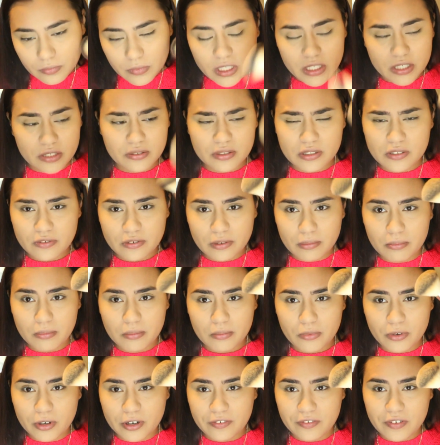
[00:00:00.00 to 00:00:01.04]
This one's
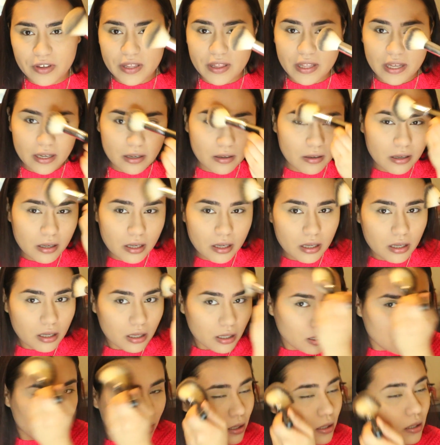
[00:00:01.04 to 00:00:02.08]
from Morphe though.
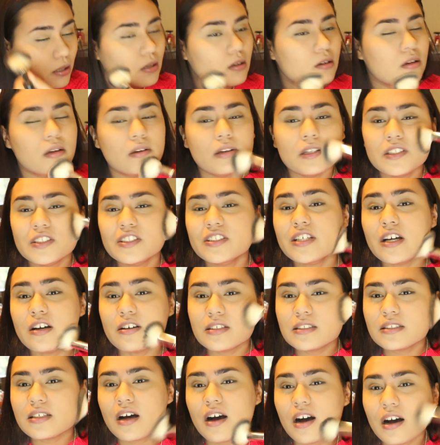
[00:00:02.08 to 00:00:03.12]
It's
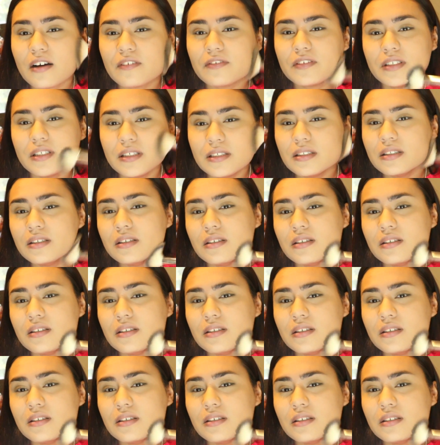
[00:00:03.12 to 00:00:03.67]
so soft.